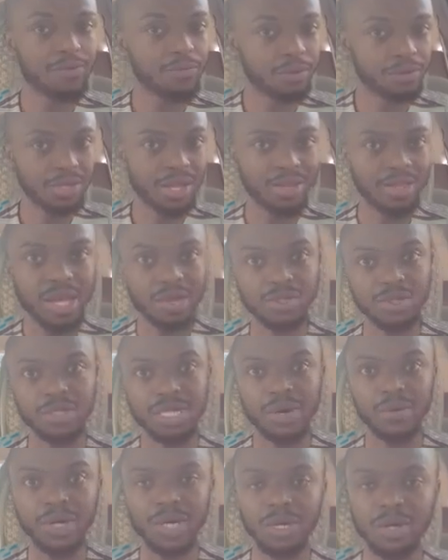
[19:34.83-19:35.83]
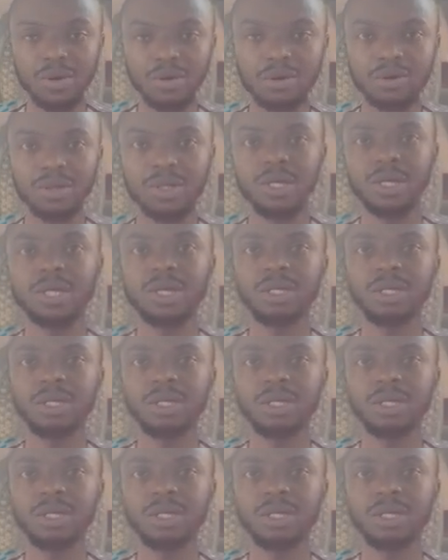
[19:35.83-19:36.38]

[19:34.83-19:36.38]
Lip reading: For 10,000 naira alone.